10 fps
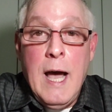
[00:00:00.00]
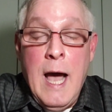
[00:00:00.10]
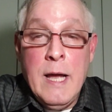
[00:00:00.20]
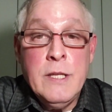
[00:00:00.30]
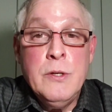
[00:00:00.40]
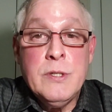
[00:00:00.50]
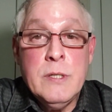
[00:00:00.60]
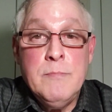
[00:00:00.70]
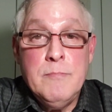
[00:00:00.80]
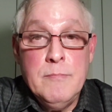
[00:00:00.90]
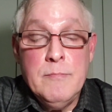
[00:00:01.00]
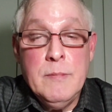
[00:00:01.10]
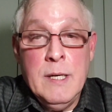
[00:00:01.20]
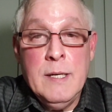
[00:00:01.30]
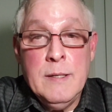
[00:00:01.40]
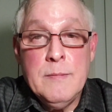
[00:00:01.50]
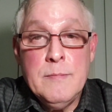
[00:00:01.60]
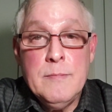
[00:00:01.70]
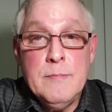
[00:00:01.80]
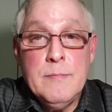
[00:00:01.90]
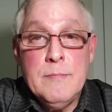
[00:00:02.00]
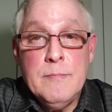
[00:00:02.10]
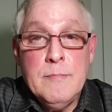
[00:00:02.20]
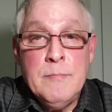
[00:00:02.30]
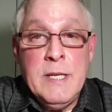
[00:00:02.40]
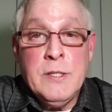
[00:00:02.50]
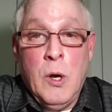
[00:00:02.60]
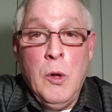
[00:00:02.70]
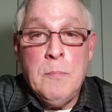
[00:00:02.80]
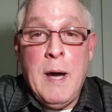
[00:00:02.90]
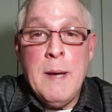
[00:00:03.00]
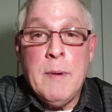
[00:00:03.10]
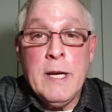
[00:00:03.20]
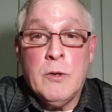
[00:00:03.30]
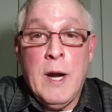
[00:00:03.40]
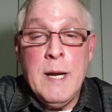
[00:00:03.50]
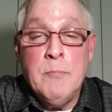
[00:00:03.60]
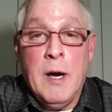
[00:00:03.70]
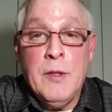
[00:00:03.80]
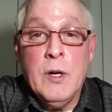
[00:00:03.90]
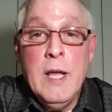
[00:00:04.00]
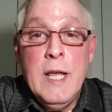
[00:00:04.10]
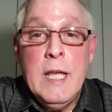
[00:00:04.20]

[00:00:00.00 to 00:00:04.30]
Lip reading: I used to be told by my grandmother,